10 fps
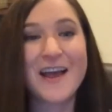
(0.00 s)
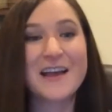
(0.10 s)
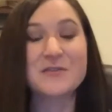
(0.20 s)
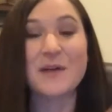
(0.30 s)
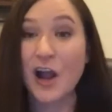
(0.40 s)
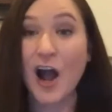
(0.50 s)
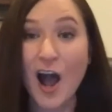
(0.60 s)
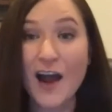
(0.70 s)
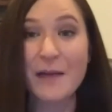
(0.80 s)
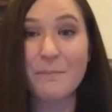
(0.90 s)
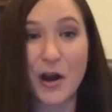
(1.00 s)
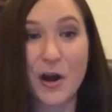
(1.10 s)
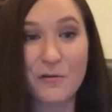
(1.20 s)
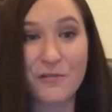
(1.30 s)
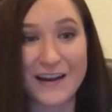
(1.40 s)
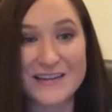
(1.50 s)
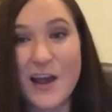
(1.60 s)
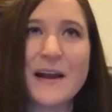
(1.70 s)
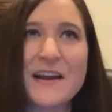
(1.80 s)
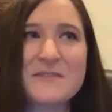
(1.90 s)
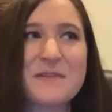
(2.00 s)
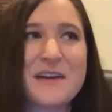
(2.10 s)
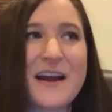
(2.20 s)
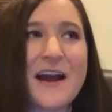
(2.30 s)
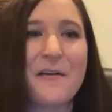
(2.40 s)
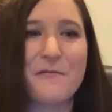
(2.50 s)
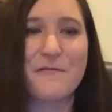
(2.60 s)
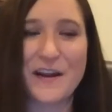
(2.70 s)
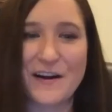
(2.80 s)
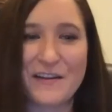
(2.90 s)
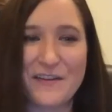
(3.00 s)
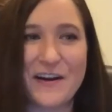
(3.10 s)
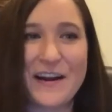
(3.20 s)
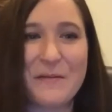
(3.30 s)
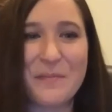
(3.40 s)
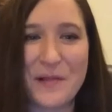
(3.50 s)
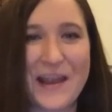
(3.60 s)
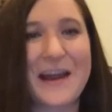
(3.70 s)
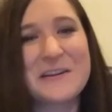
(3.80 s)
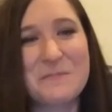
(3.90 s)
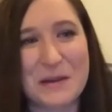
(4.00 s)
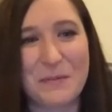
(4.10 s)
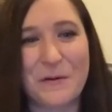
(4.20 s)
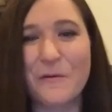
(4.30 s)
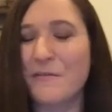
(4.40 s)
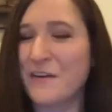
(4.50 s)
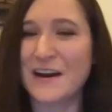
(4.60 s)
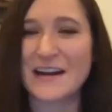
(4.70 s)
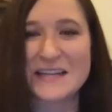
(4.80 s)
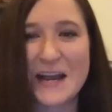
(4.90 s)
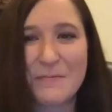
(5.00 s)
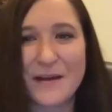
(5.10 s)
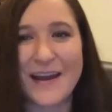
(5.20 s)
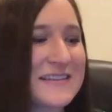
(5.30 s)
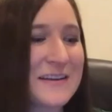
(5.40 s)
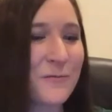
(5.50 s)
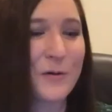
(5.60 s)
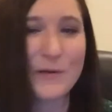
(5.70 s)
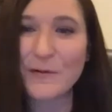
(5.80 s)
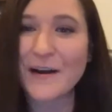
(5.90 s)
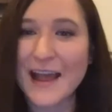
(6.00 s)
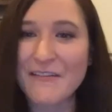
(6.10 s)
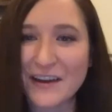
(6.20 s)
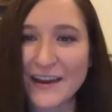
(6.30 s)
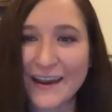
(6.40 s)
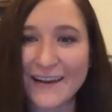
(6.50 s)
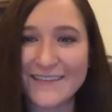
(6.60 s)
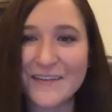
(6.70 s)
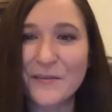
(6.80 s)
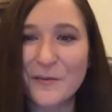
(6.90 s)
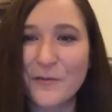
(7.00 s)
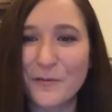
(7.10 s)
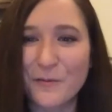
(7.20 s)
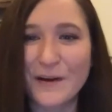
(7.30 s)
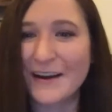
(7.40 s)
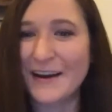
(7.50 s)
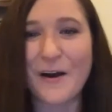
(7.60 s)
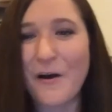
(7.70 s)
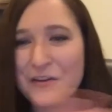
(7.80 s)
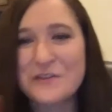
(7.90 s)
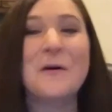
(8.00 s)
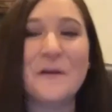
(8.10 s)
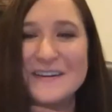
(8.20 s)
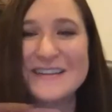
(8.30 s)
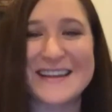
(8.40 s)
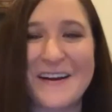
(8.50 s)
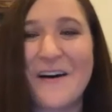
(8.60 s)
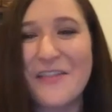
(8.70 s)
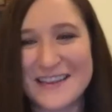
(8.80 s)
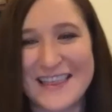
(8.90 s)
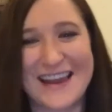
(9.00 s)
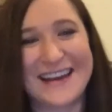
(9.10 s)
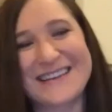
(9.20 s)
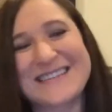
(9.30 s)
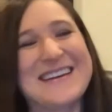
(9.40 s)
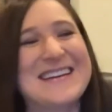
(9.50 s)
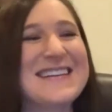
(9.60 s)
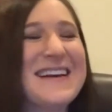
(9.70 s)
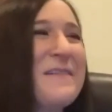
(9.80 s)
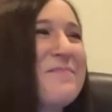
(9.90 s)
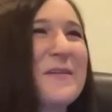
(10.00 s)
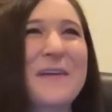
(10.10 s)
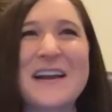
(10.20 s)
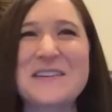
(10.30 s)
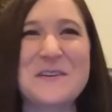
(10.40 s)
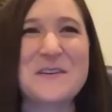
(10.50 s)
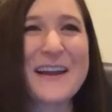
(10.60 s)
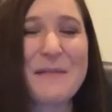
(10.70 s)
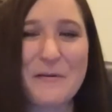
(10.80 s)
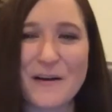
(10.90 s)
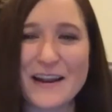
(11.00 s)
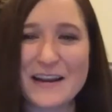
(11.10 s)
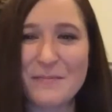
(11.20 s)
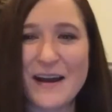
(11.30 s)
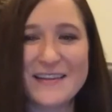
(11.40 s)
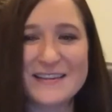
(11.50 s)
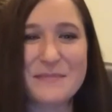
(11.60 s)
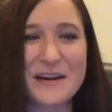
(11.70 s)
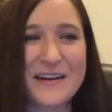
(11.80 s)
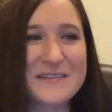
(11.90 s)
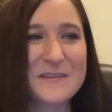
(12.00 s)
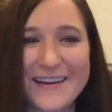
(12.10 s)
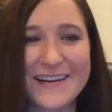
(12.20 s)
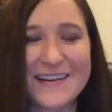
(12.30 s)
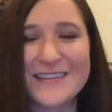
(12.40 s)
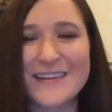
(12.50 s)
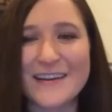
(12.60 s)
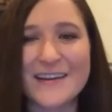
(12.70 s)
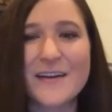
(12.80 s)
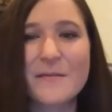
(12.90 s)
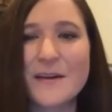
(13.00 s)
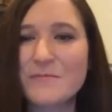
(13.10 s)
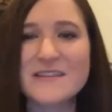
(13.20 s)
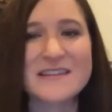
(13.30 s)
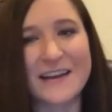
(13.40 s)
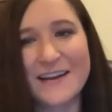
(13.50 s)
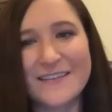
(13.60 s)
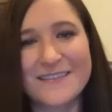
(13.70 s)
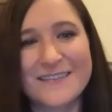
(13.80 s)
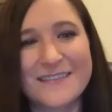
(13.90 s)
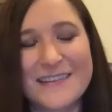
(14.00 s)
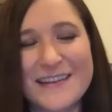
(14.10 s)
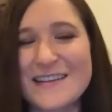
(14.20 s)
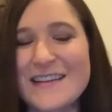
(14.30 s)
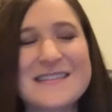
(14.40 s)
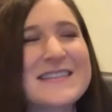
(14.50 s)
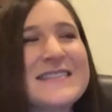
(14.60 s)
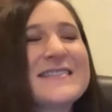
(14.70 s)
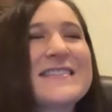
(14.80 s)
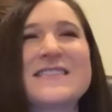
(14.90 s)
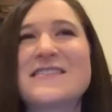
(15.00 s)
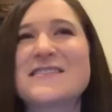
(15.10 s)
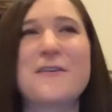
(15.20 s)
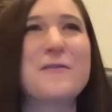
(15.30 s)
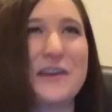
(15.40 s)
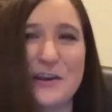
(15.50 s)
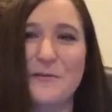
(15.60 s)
So I caught it perfect. My husband and I are very, very planned people. We're very type A. When we want to have a kid, we get all the tools and all the things. And when I told him I wanted to buy this Mira tool, he's like, babe, just get it. this is just so you.